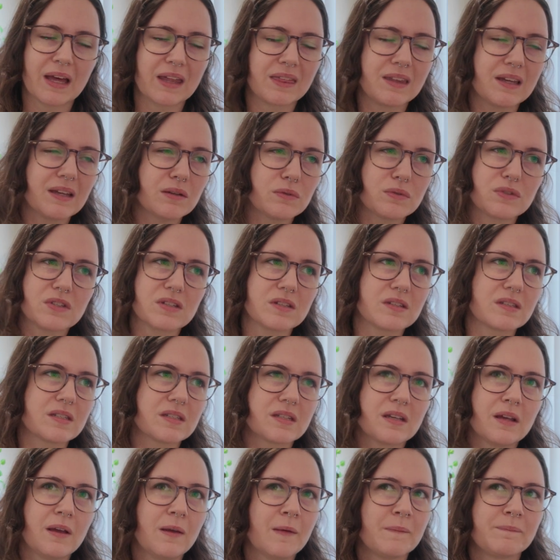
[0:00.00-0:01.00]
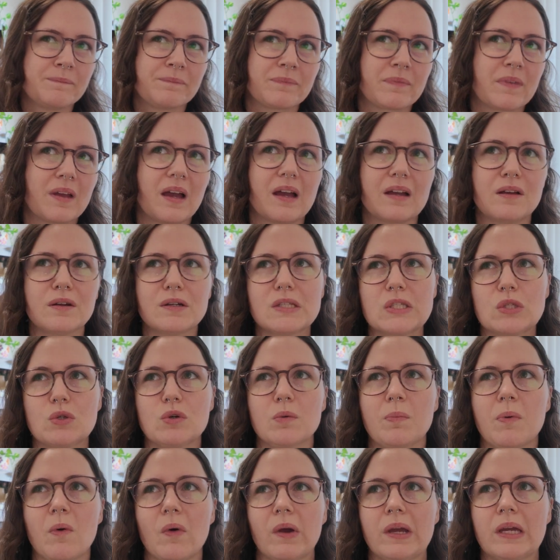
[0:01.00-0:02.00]
I think it was just, I got to
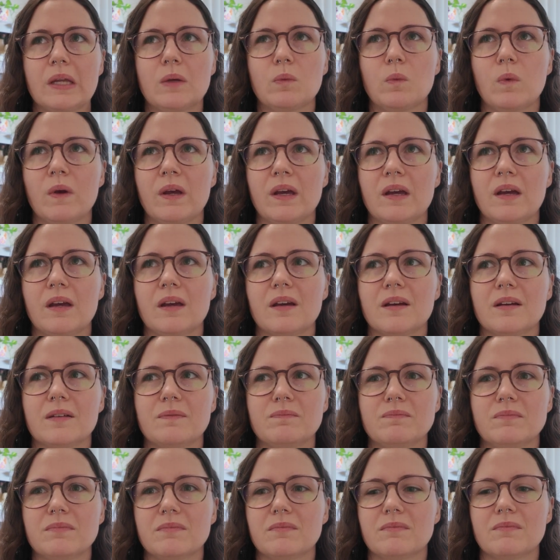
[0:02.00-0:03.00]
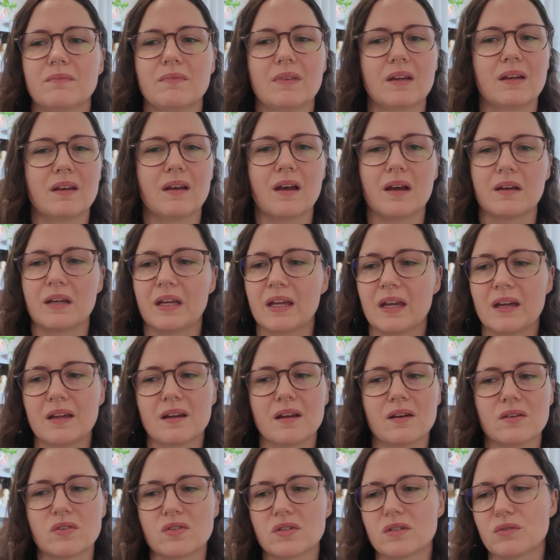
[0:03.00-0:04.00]
a point where, again,
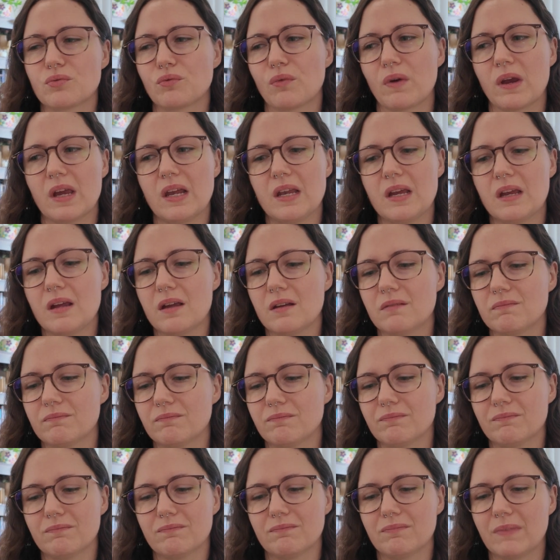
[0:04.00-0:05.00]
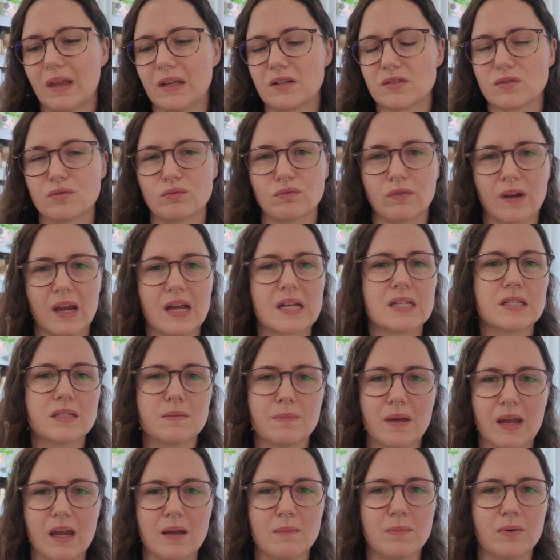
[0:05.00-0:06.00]
I was just reading like just
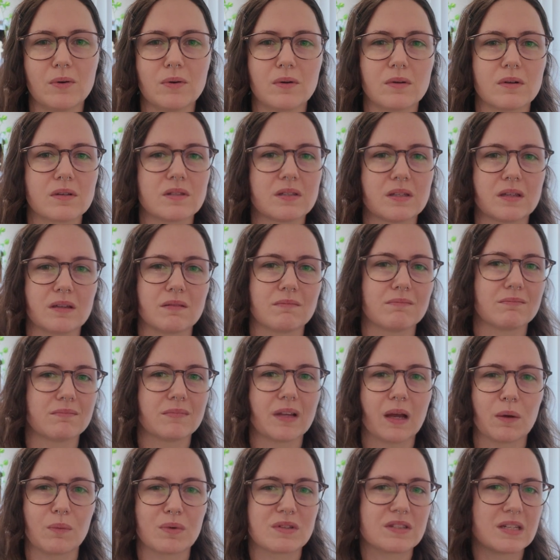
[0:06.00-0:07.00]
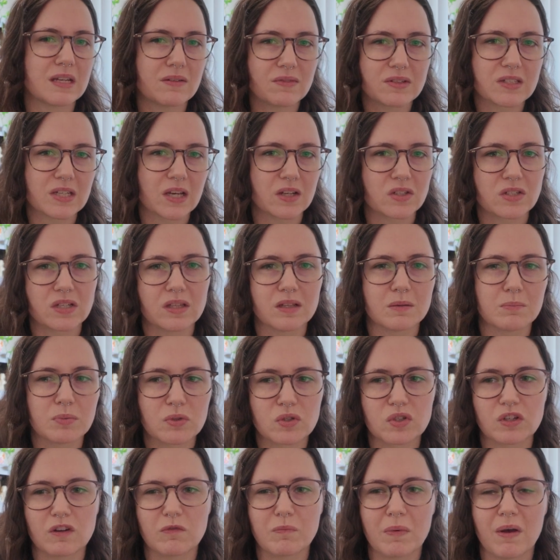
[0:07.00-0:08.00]
random ebooks and I wasn't even touching the
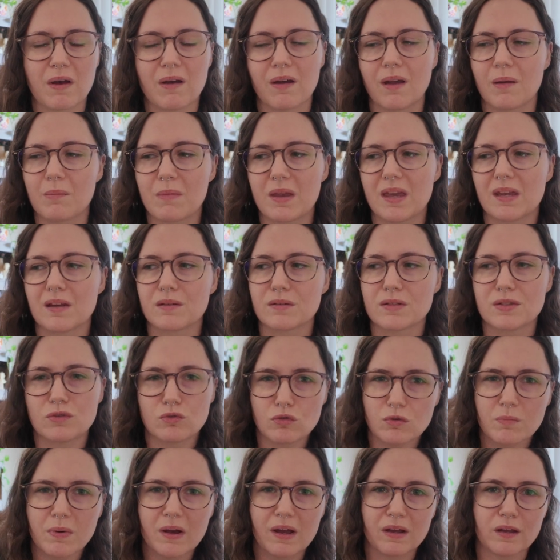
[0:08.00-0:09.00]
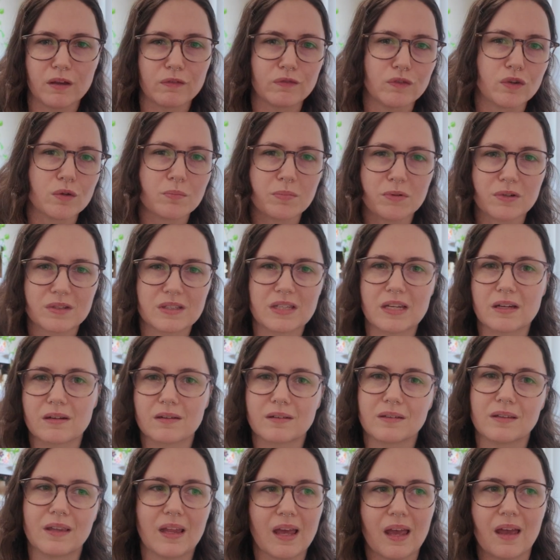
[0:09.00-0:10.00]
bookshelf behind me, and I was still buying a few books here
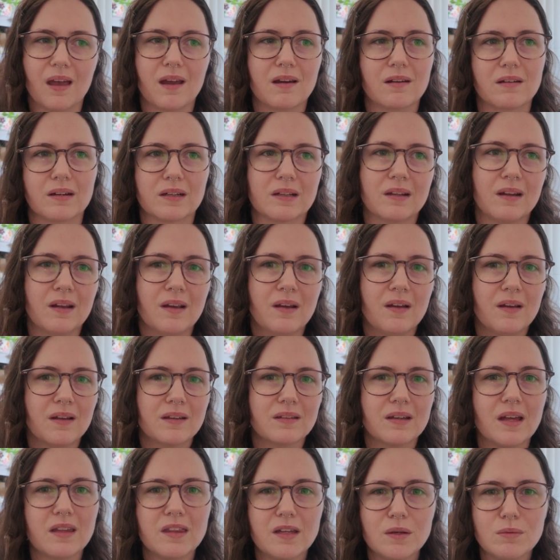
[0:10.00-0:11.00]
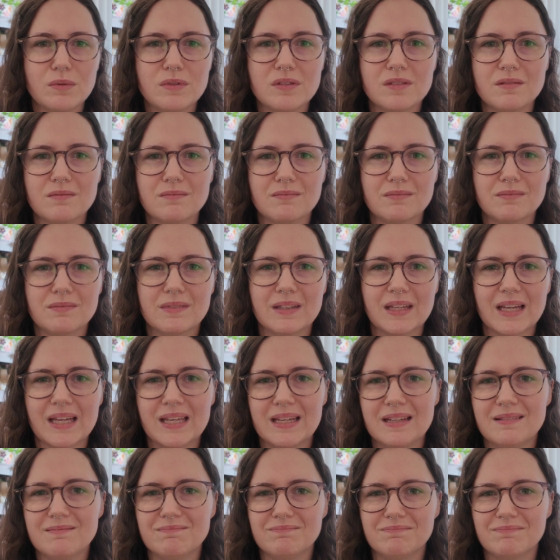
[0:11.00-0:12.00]
and there, and nothing was
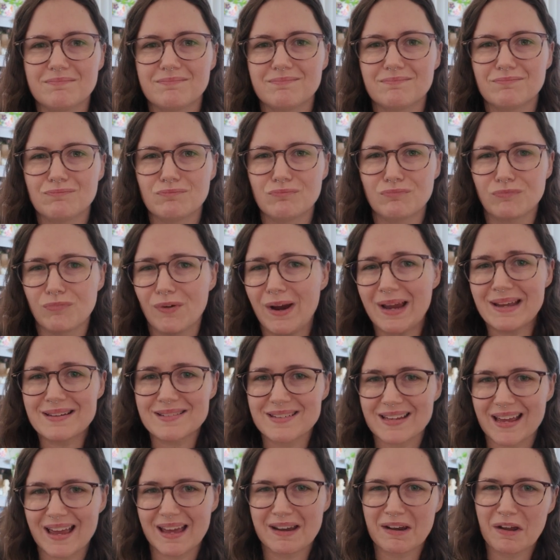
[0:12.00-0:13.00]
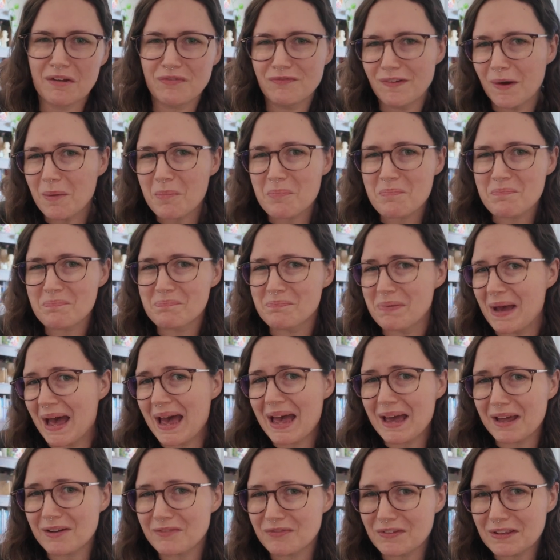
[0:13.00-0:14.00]
getting read, and I felt
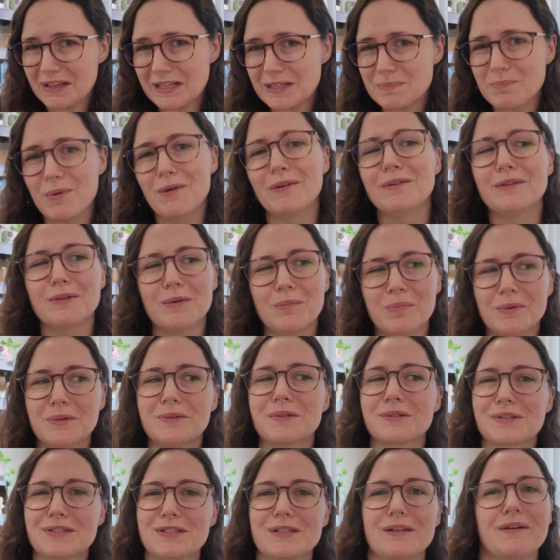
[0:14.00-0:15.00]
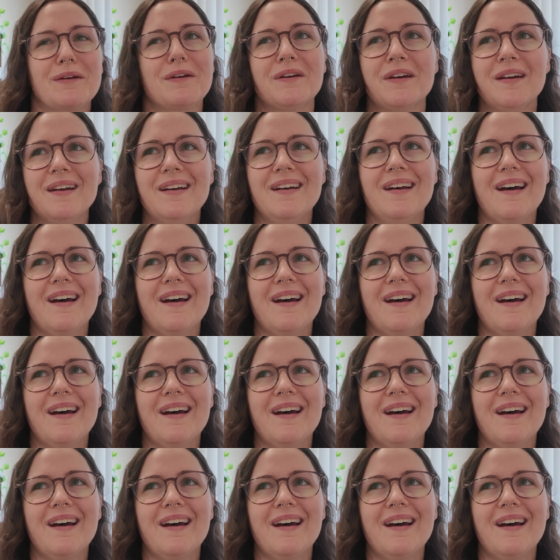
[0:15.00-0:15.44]
bad for these poor little books. So